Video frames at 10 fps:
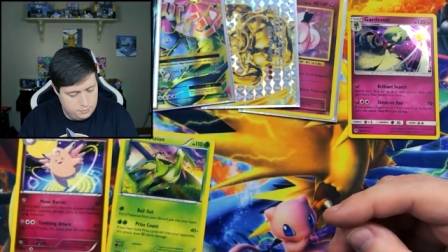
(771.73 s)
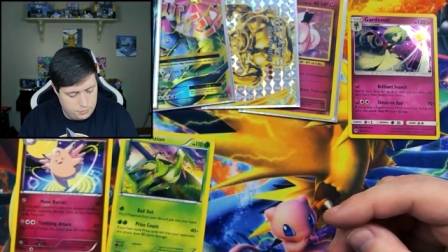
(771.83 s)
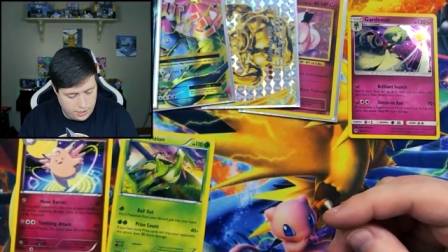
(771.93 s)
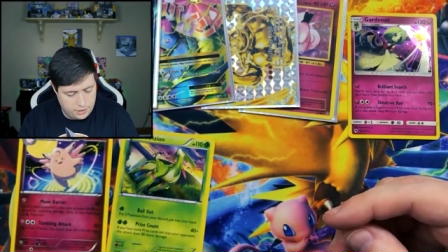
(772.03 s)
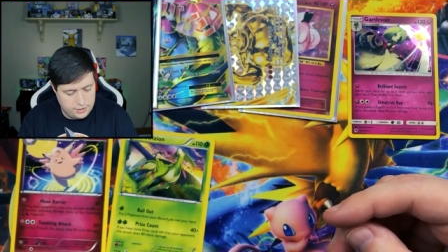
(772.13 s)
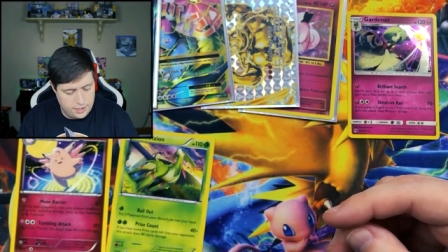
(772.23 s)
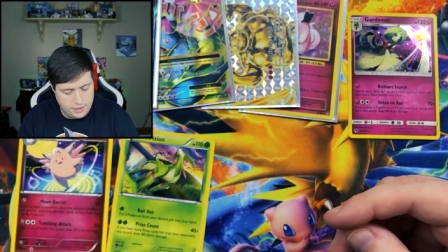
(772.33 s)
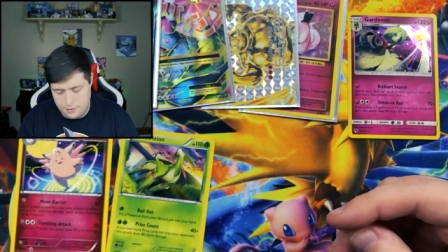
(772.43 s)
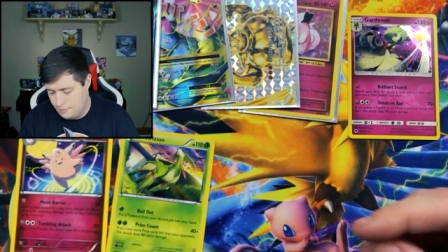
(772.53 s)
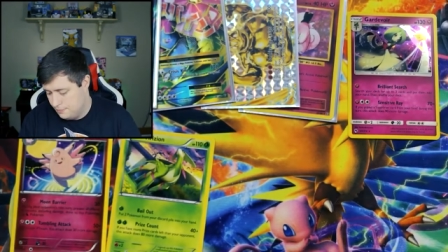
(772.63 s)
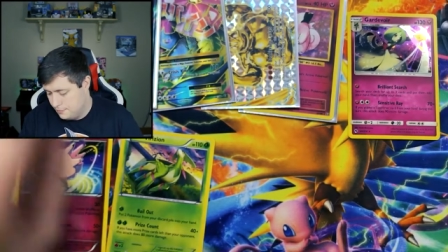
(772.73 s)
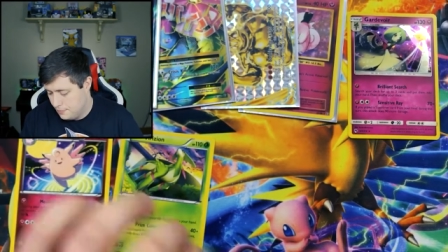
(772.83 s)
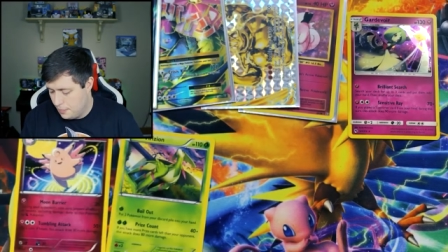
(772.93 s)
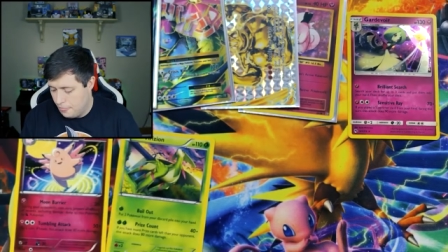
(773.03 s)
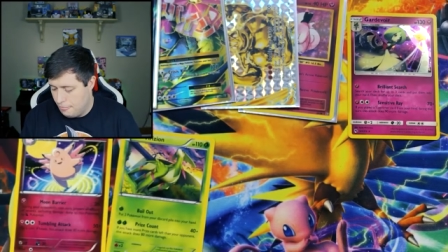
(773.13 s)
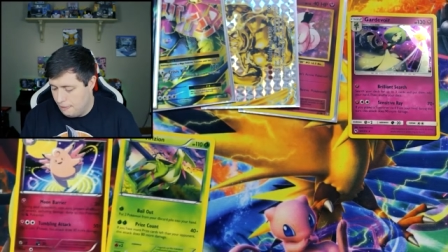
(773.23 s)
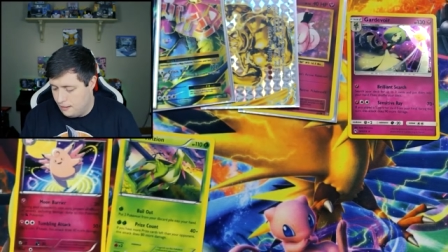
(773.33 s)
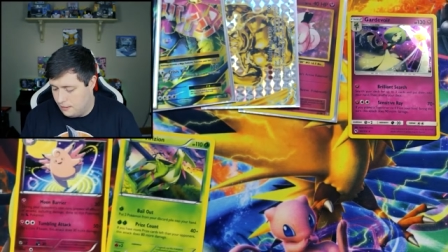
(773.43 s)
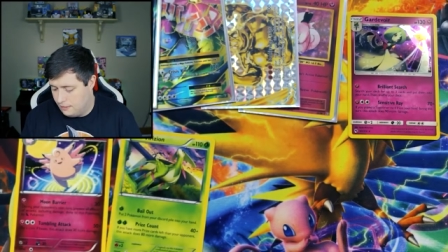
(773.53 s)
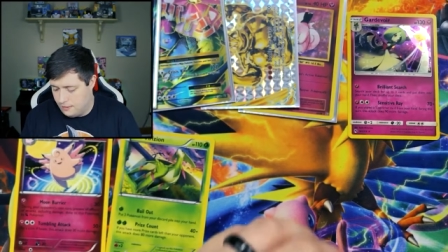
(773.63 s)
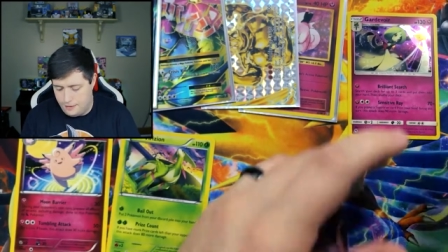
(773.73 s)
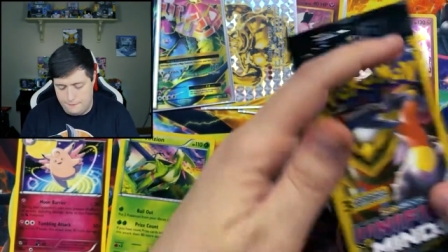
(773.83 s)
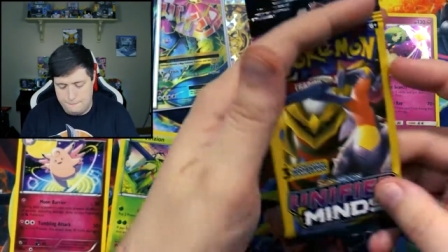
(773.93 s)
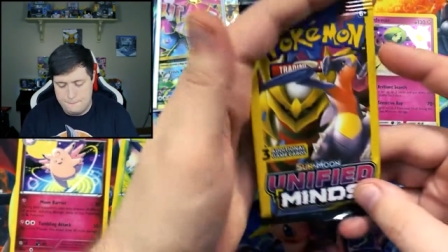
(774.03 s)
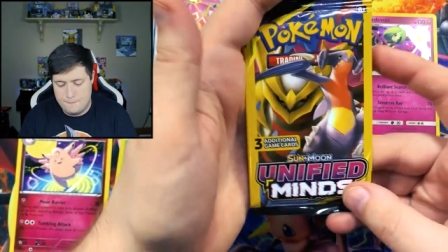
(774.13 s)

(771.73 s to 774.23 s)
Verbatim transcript: but I'll take you. All right.